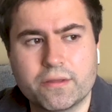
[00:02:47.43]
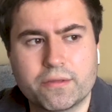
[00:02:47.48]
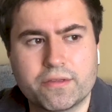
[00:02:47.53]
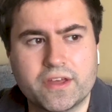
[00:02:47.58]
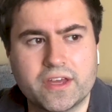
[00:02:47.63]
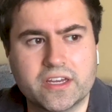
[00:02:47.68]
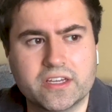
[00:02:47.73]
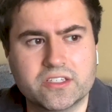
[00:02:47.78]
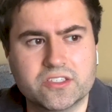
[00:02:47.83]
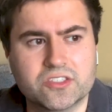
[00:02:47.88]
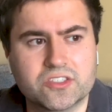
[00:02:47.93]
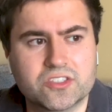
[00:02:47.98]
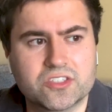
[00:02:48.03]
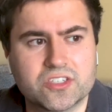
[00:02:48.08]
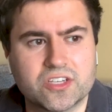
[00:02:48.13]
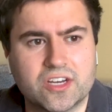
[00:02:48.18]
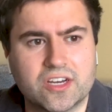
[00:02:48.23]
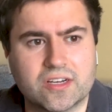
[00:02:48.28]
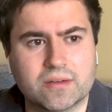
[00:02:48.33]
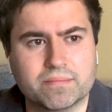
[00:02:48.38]
things.
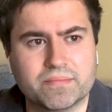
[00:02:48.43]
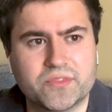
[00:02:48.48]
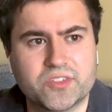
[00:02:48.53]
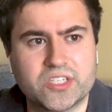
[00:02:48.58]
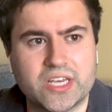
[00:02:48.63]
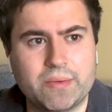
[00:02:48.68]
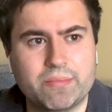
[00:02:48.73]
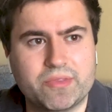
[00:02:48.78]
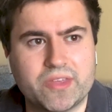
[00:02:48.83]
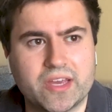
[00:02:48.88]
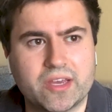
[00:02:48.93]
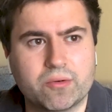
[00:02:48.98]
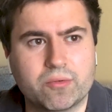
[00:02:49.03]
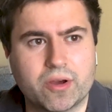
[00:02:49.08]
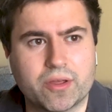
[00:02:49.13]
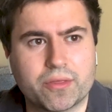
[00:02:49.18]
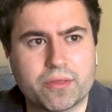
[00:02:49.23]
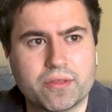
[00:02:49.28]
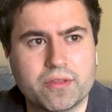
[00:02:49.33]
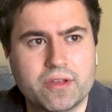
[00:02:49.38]
Same thing
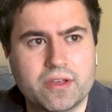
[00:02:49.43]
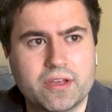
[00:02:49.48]
with